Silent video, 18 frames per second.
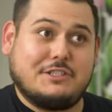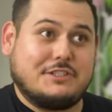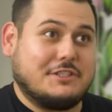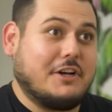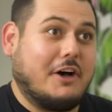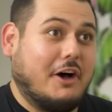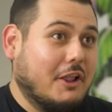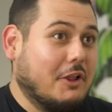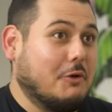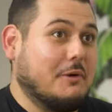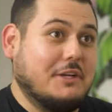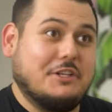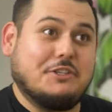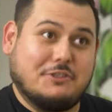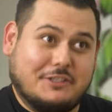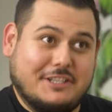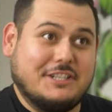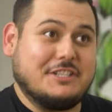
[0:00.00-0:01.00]
it's a Halloween
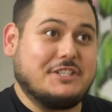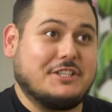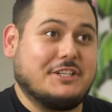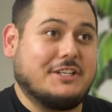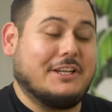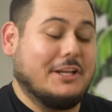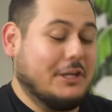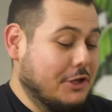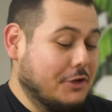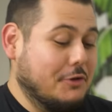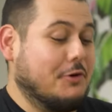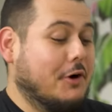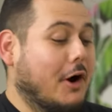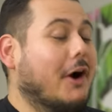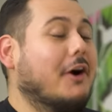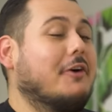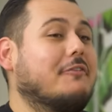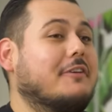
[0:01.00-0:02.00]
tradition. You
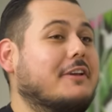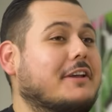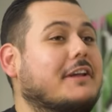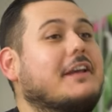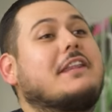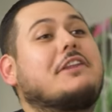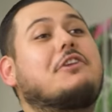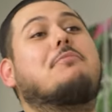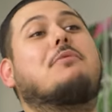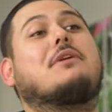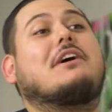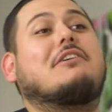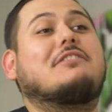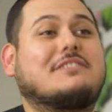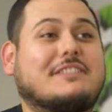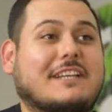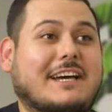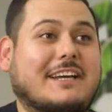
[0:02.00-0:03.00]
carve it, then you put it
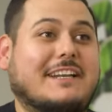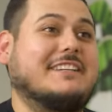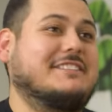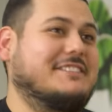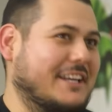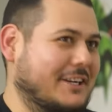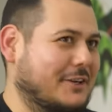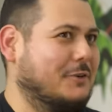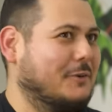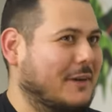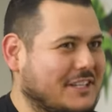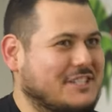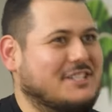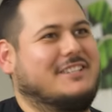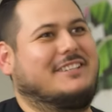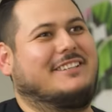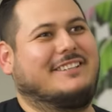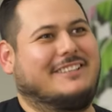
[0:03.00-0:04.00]
outside as
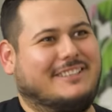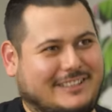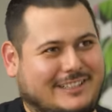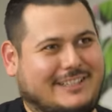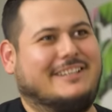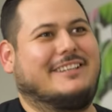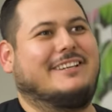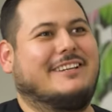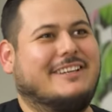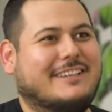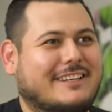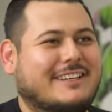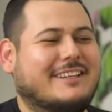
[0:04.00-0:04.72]
decoration. So you want to